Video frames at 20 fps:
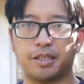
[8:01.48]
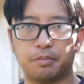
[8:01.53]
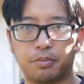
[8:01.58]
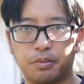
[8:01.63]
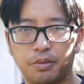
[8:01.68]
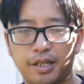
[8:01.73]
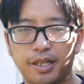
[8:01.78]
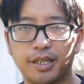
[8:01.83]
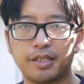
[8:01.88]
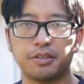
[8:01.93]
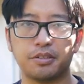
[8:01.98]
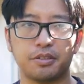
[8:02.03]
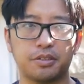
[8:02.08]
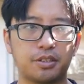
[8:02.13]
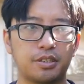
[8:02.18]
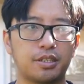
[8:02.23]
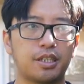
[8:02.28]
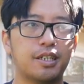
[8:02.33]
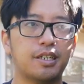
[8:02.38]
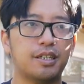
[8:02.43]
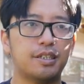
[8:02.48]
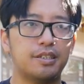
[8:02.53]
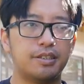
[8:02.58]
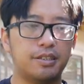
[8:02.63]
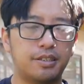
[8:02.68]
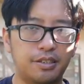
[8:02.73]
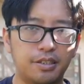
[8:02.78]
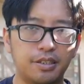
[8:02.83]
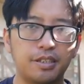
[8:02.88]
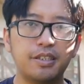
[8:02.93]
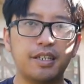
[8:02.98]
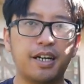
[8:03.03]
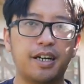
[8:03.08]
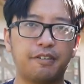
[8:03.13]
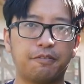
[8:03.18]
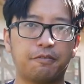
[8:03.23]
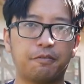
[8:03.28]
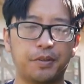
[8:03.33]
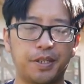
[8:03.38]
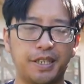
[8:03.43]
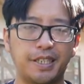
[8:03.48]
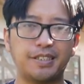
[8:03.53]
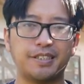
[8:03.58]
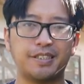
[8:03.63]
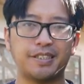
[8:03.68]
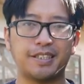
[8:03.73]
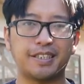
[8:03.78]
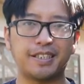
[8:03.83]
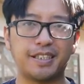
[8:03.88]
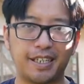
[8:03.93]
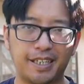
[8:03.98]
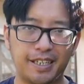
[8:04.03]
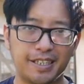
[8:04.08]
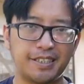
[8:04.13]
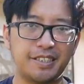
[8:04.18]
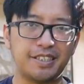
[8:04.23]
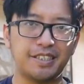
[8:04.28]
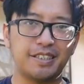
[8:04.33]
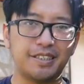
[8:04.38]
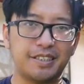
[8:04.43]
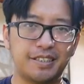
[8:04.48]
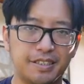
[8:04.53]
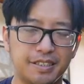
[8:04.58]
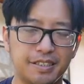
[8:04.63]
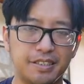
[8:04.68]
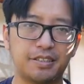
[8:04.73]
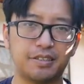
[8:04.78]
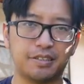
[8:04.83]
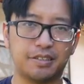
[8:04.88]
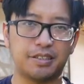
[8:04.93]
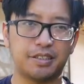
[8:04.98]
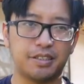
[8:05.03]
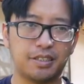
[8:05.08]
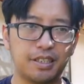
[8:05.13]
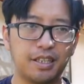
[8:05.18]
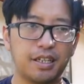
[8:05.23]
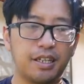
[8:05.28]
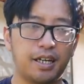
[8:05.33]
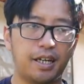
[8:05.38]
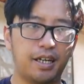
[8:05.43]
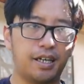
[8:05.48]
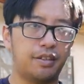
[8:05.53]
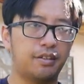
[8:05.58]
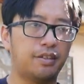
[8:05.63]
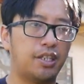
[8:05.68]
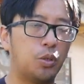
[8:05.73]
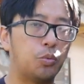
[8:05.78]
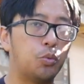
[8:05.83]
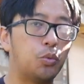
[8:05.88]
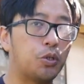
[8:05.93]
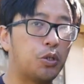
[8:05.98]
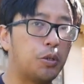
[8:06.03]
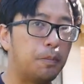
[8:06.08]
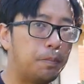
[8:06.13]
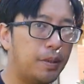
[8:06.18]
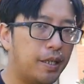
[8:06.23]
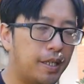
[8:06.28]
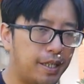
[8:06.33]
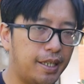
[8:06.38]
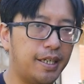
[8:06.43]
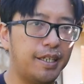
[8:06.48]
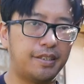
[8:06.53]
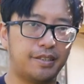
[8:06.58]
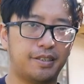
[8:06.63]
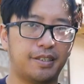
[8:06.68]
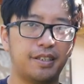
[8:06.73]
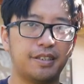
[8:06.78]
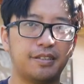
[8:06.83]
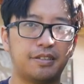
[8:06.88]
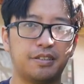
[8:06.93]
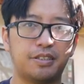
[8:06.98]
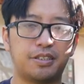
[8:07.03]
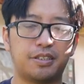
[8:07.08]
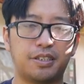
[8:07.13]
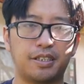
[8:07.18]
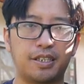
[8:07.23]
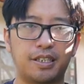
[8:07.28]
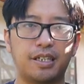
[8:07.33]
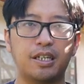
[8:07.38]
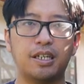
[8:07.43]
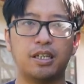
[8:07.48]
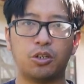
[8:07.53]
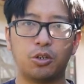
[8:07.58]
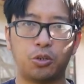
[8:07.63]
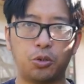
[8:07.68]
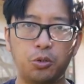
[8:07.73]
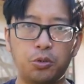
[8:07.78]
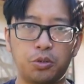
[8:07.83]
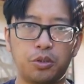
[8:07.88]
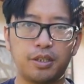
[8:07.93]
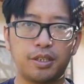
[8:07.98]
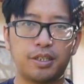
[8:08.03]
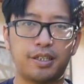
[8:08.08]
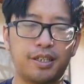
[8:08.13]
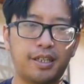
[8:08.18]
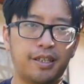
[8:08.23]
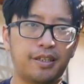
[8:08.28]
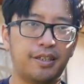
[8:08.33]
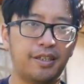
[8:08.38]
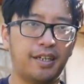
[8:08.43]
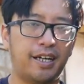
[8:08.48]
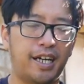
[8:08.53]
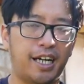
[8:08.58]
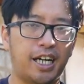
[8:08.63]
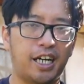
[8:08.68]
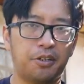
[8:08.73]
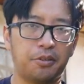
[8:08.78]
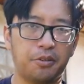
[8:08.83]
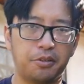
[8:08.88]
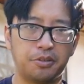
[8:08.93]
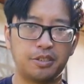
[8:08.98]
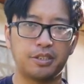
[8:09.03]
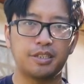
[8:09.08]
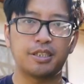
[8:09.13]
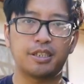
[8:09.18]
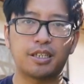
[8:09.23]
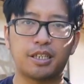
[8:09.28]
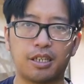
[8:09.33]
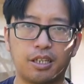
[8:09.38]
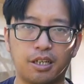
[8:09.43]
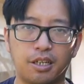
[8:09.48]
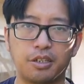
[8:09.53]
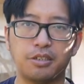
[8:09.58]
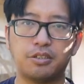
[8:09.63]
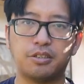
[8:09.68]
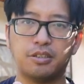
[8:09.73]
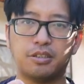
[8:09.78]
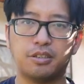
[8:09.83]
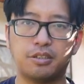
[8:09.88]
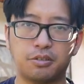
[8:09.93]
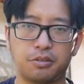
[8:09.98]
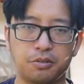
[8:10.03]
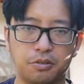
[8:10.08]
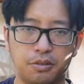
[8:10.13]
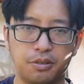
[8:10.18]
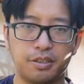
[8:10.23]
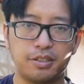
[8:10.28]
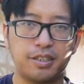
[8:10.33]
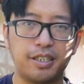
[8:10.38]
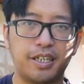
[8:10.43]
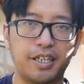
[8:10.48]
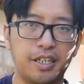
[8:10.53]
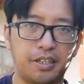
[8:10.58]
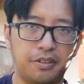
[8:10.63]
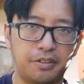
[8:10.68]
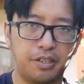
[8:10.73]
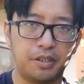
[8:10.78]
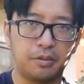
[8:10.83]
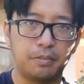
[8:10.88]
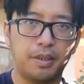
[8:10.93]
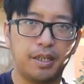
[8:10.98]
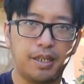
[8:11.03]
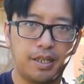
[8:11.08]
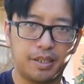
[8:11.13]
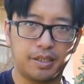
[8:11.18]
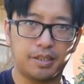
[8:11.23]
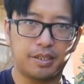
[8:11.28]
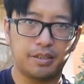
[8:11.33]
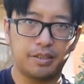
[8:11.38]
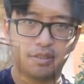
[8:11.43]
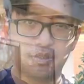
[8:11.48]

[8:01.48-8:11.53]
and practice, did have ways to gauge distance, and they would compete to see who can get their arrows closest to the area mark.